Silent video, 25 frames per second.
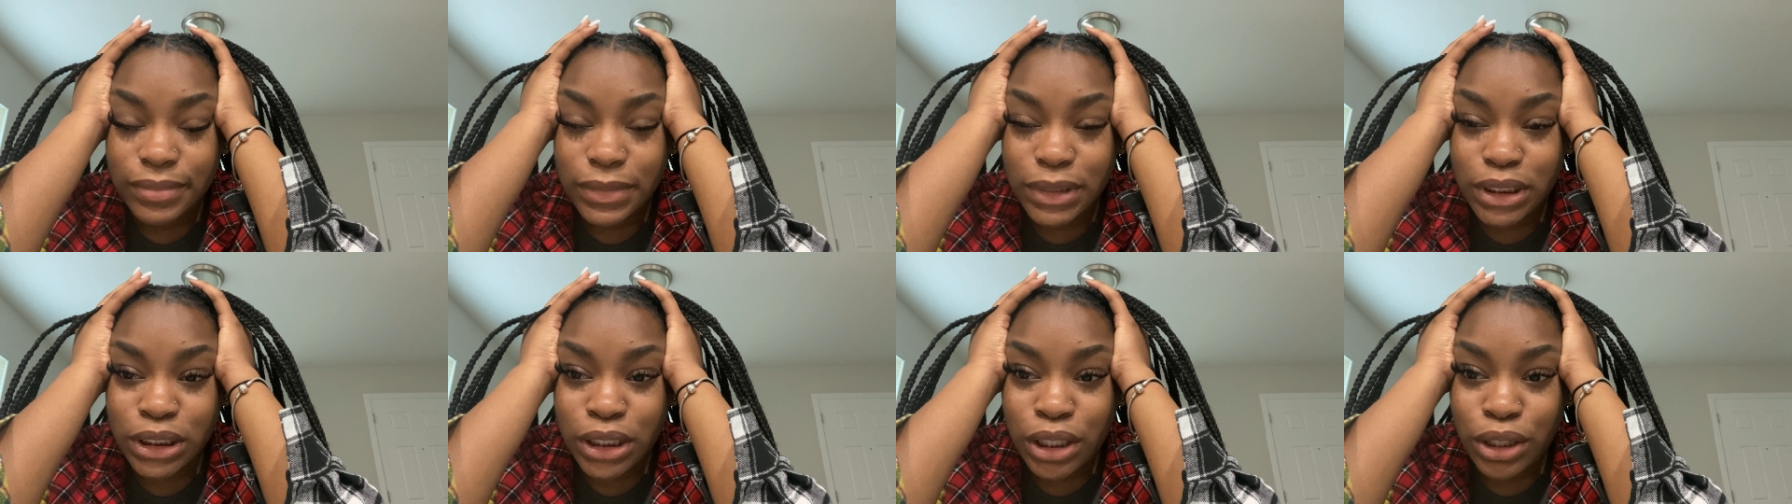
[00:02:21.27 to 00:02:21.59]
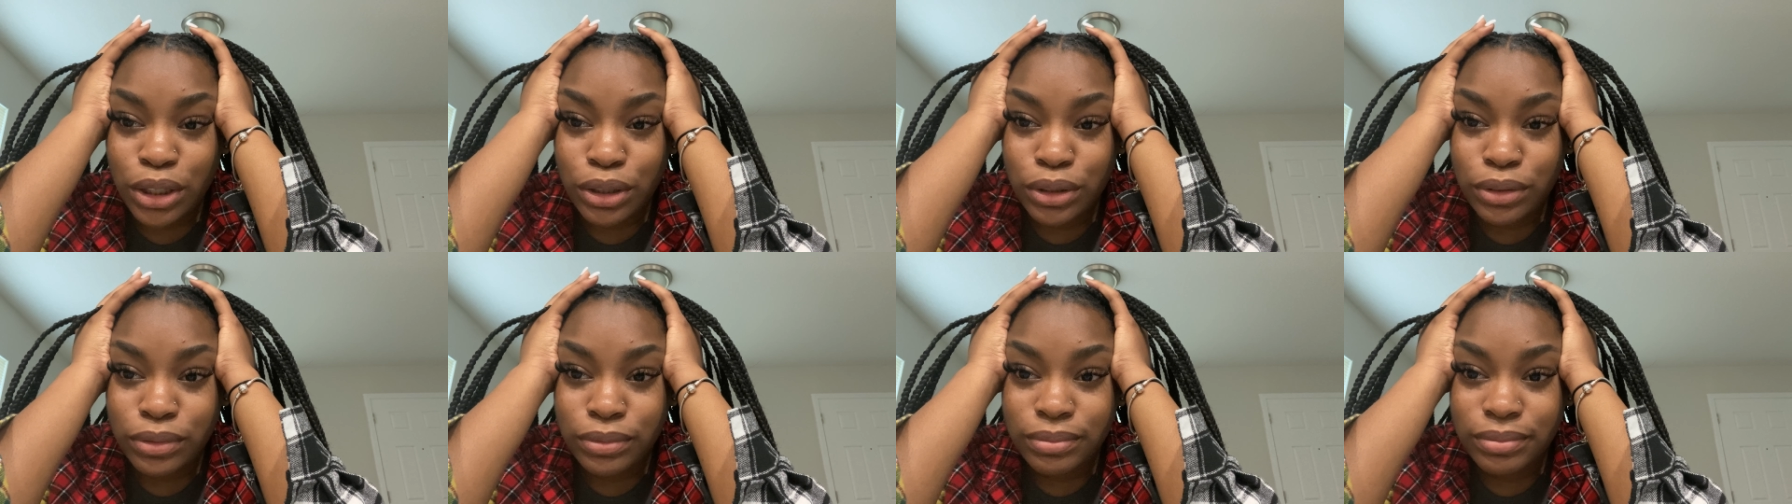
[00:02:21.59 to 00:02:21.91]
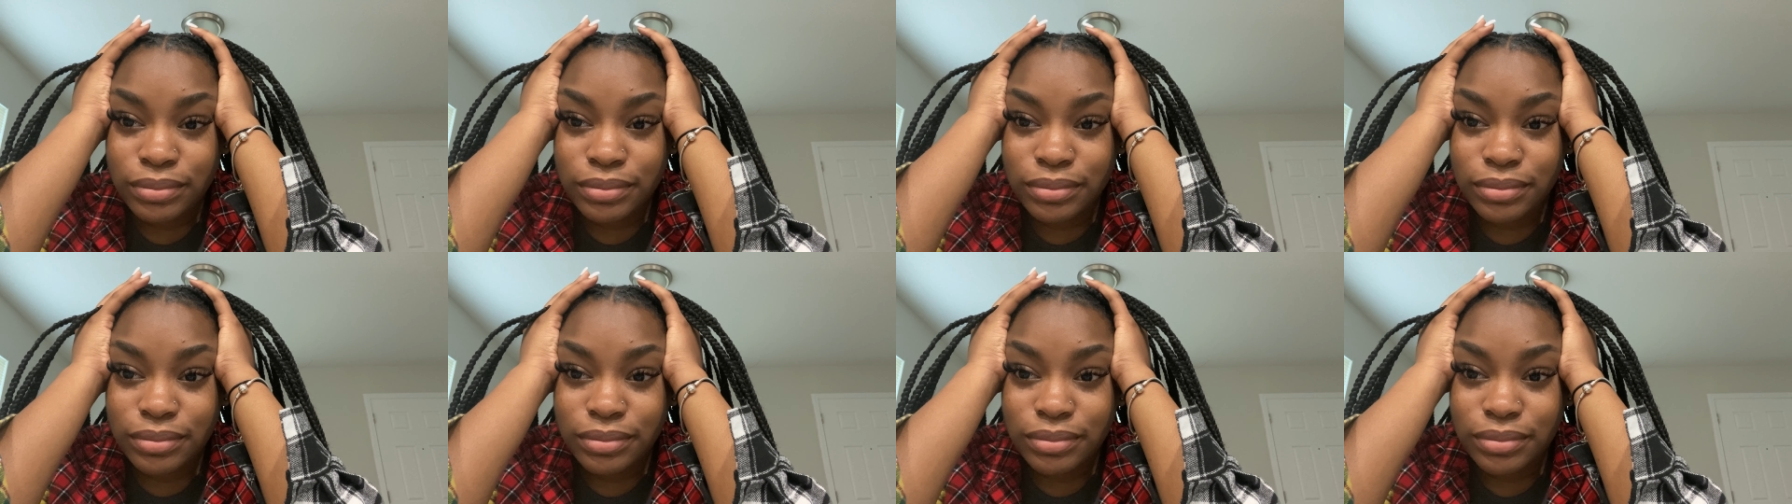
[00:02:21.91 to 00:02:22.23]
So
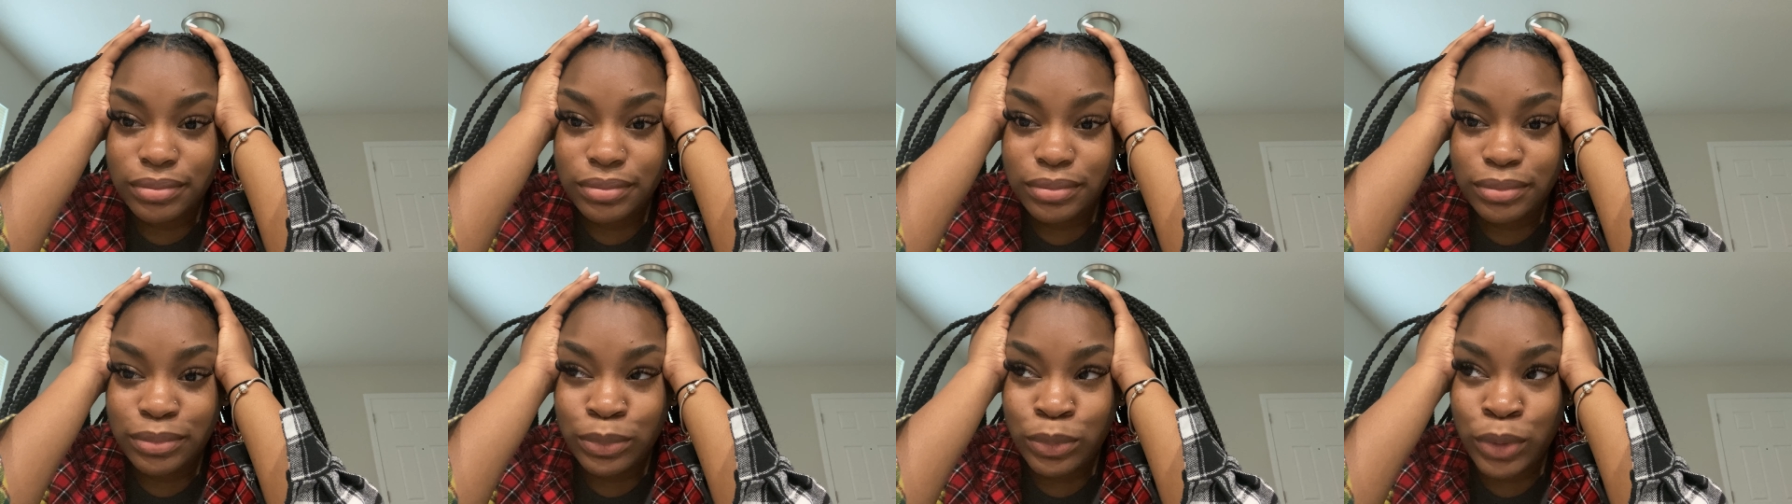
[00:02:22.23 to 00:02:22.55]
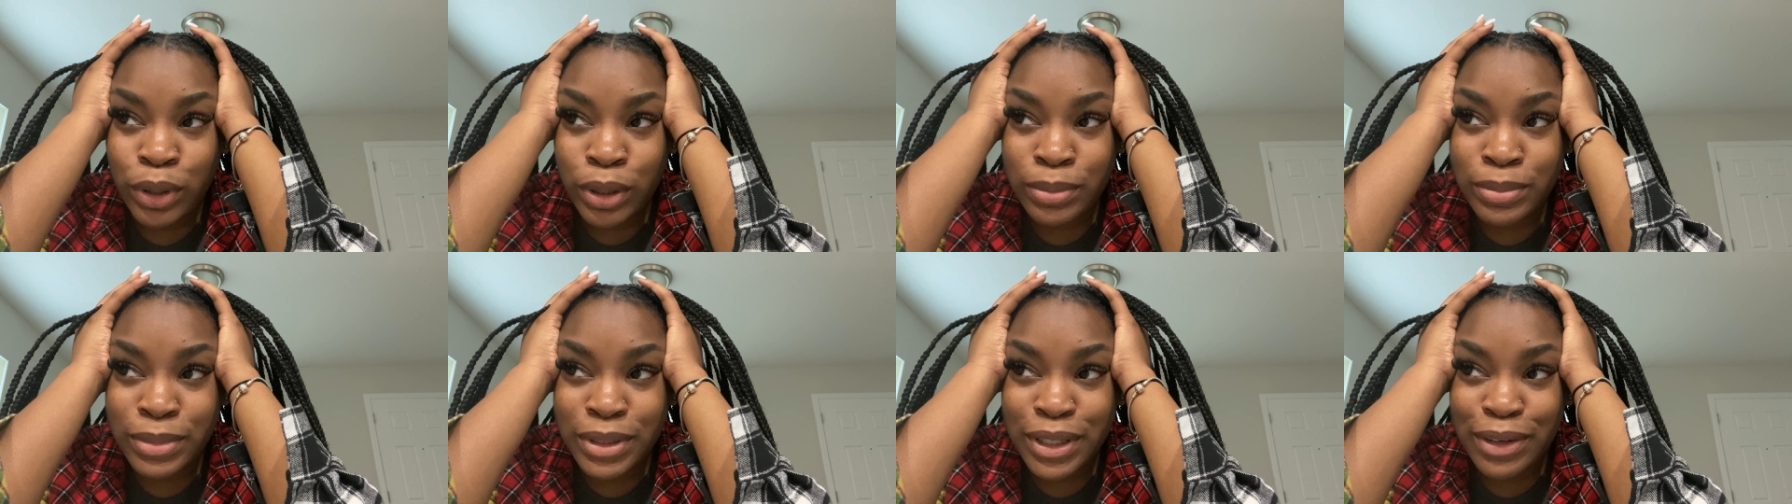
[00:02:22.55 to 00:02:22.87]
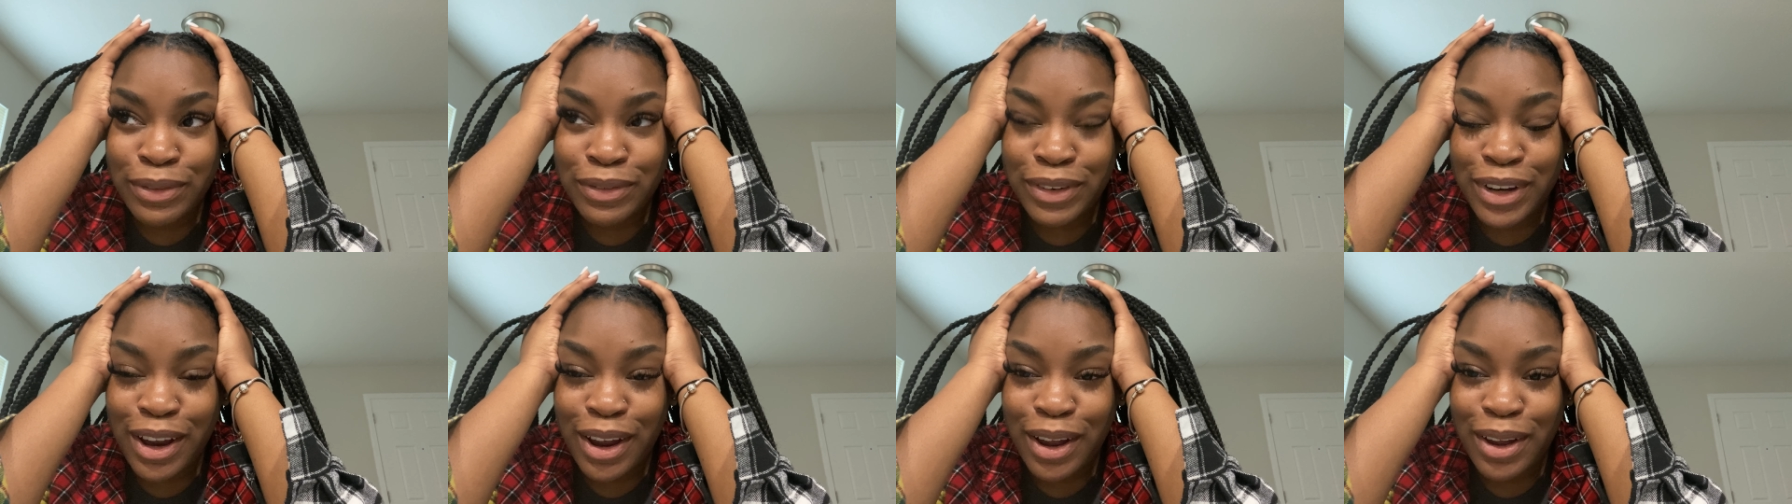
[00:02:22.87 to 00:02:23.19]
welcome to the
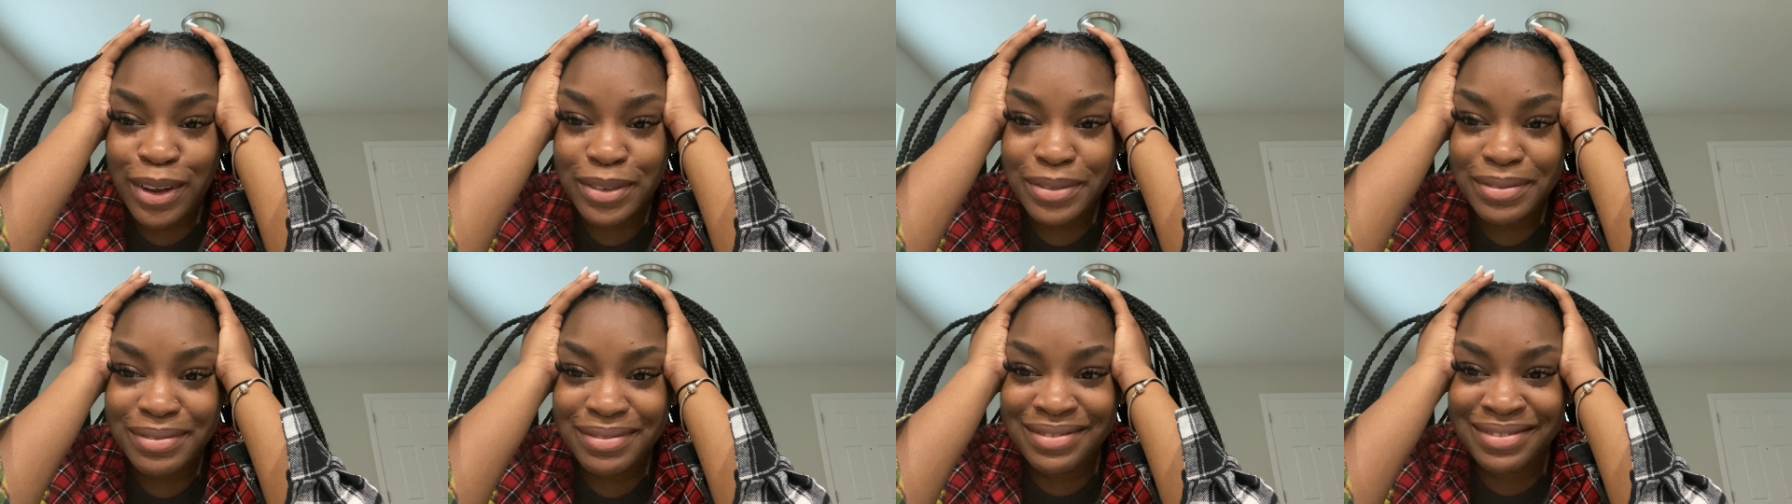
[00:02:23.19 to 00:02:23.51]
vlog.